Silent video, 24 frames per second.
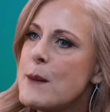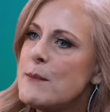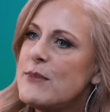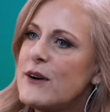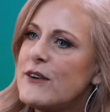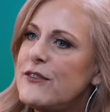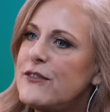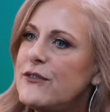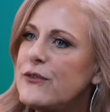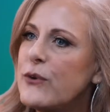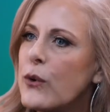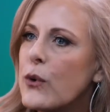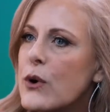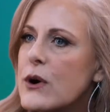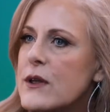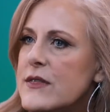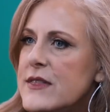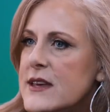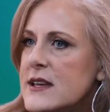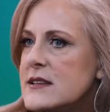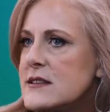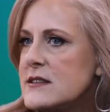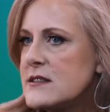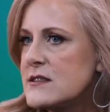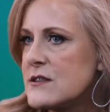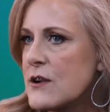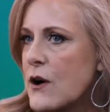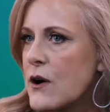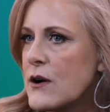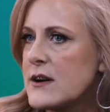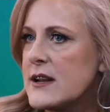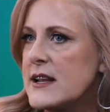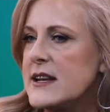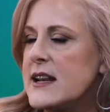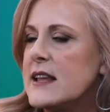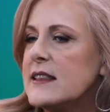Before this
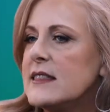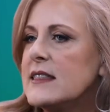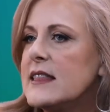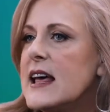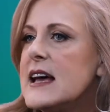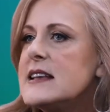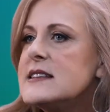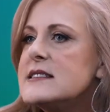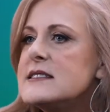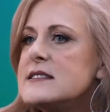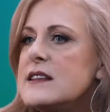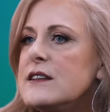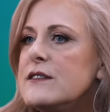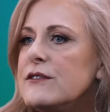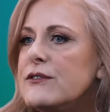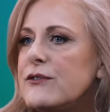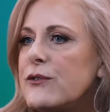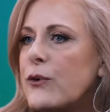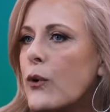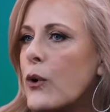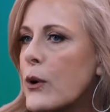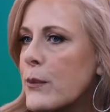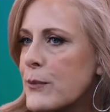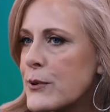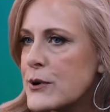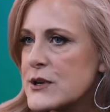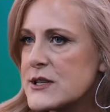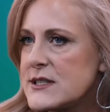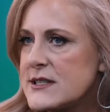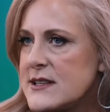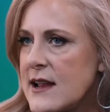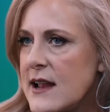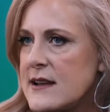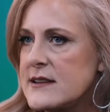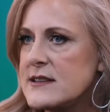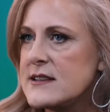started, less than
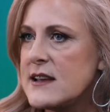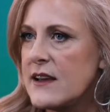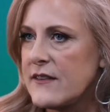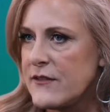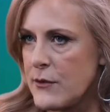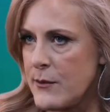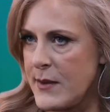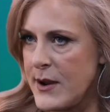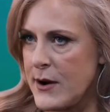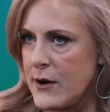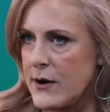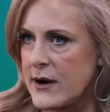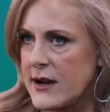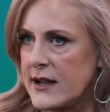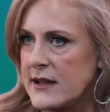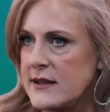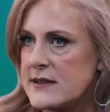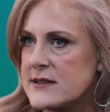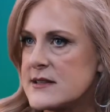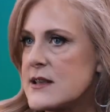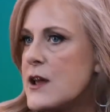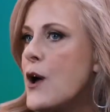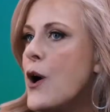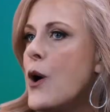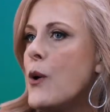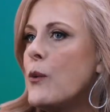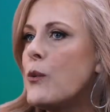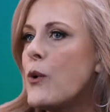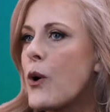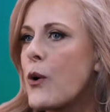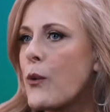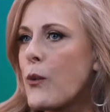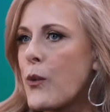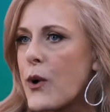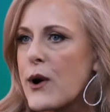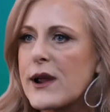4% of Americans were
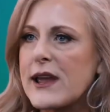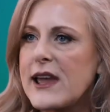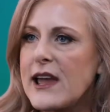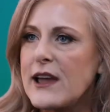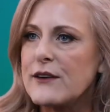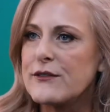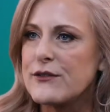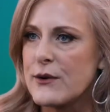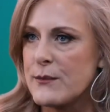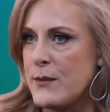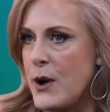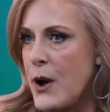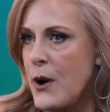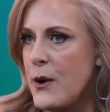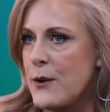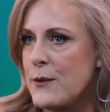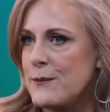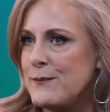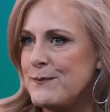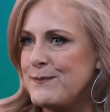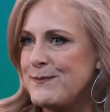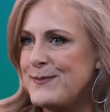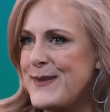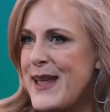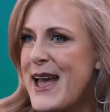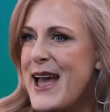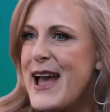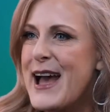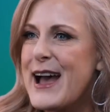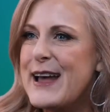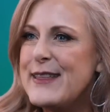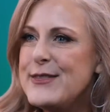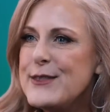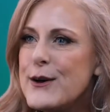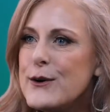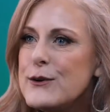working from home.
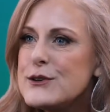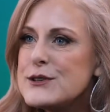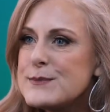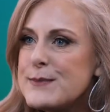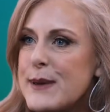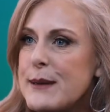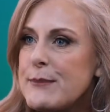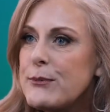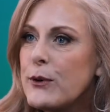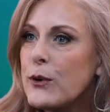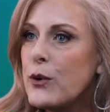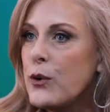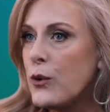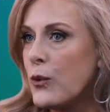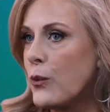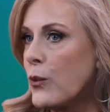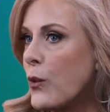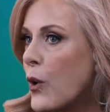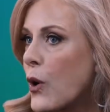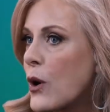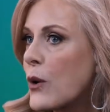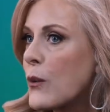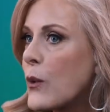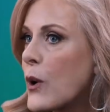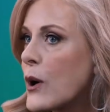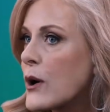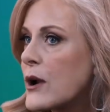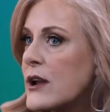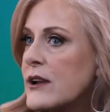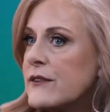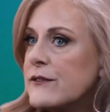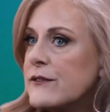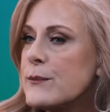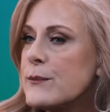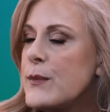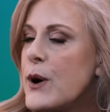And those people who were working
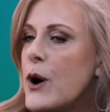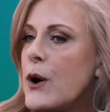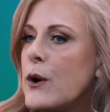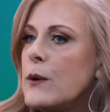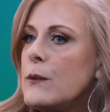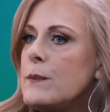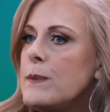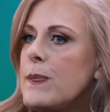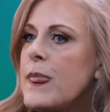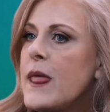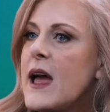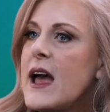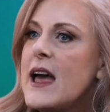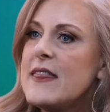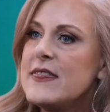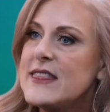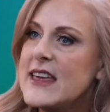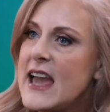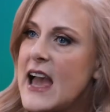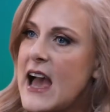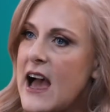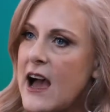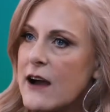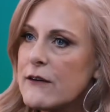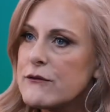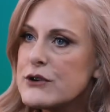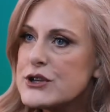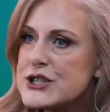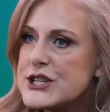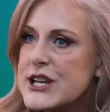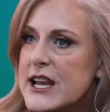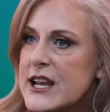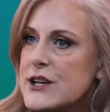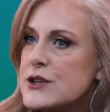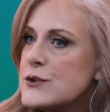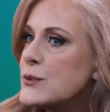home, the average
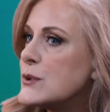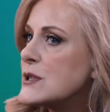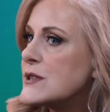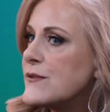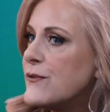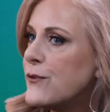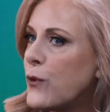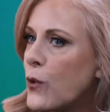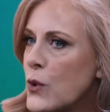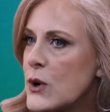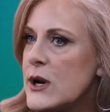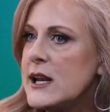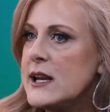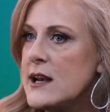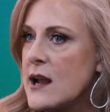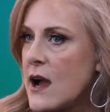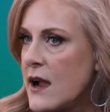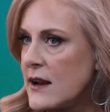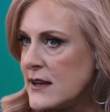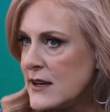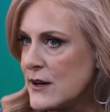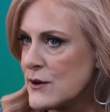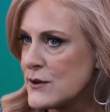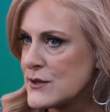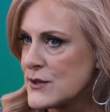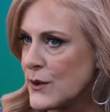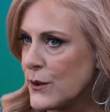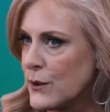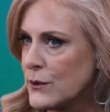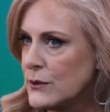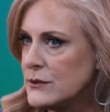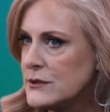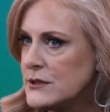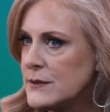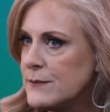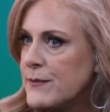age was 49 years
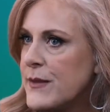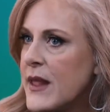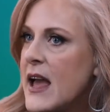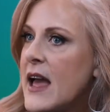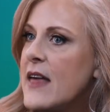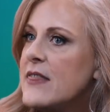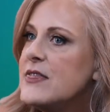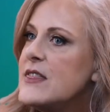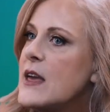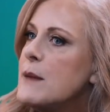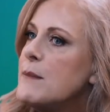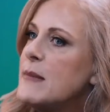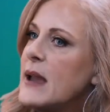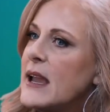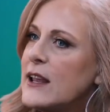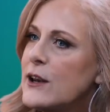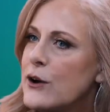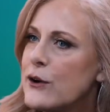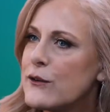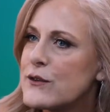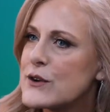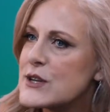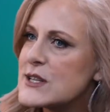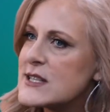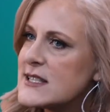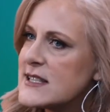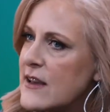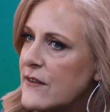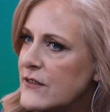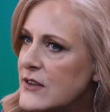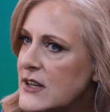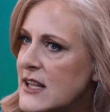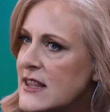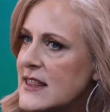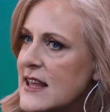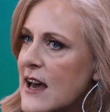old. They made over
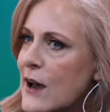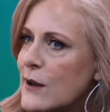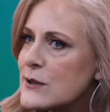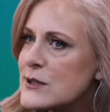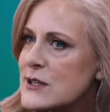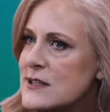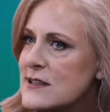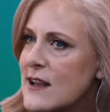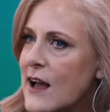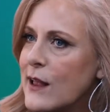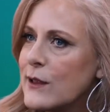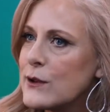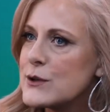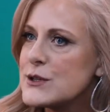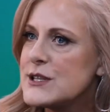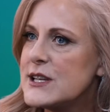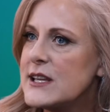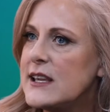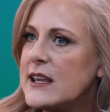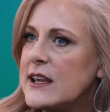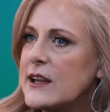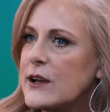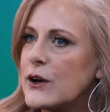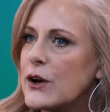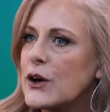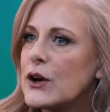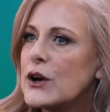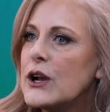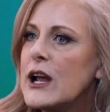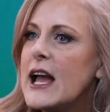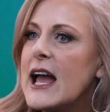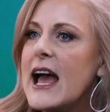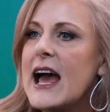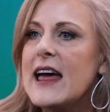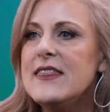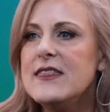$70,000 a year,
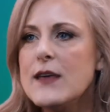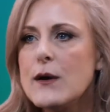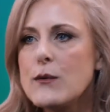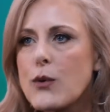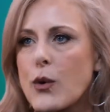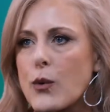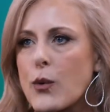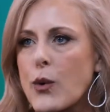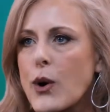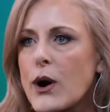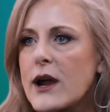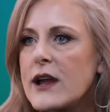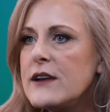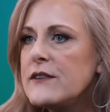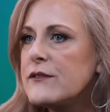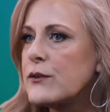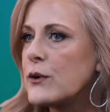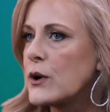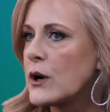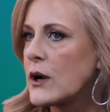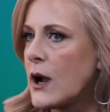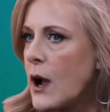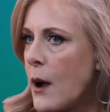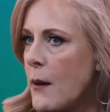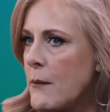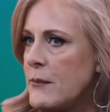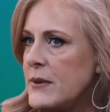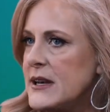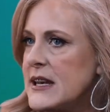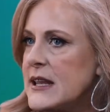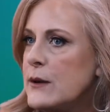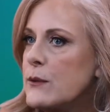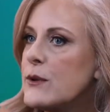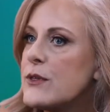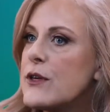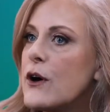and they were working for a
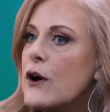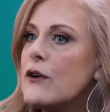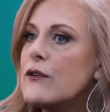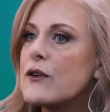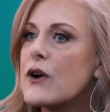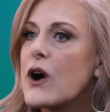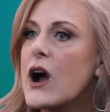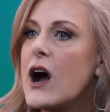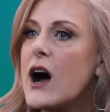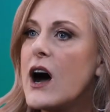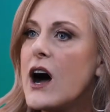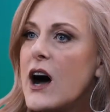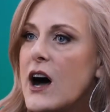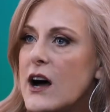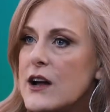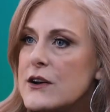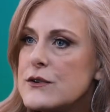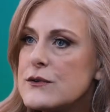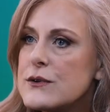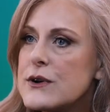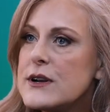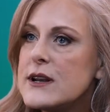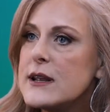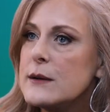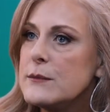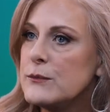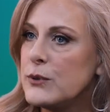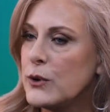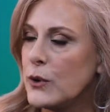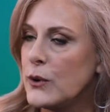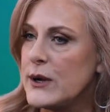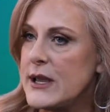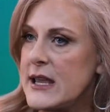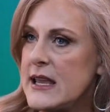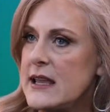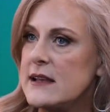company with over 100
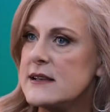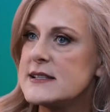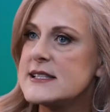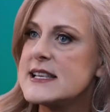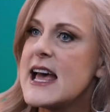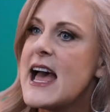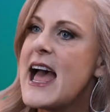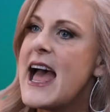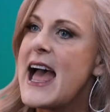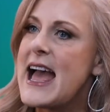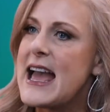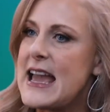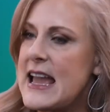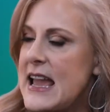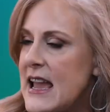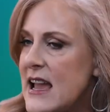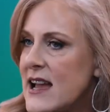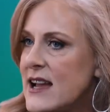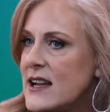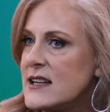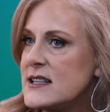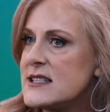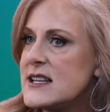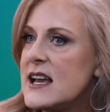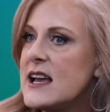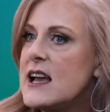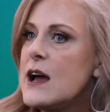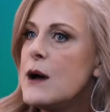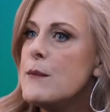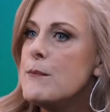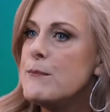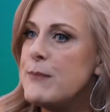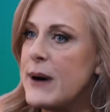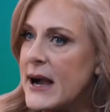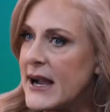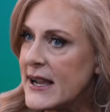employees, and
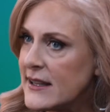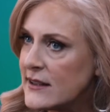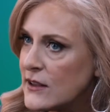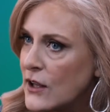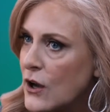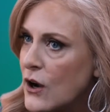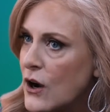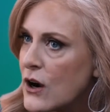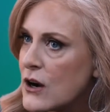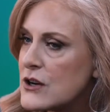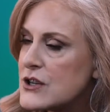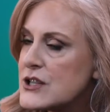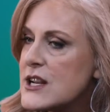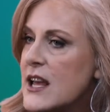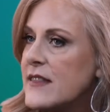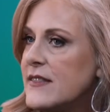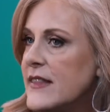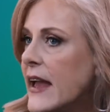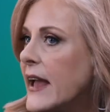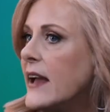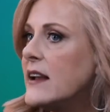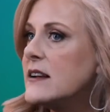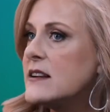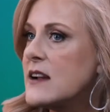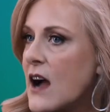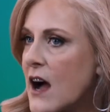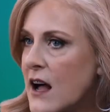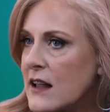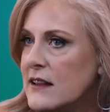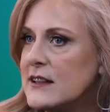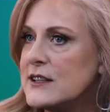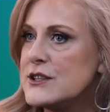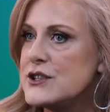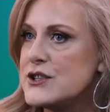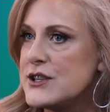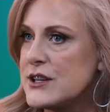by and large, they had
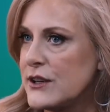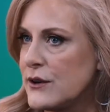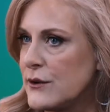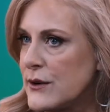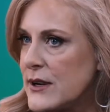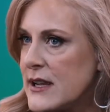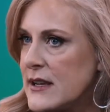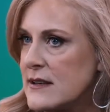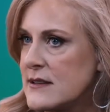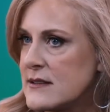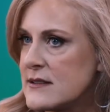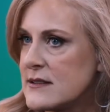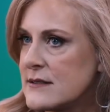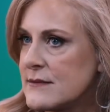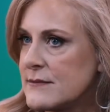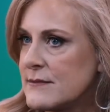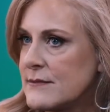college degrees.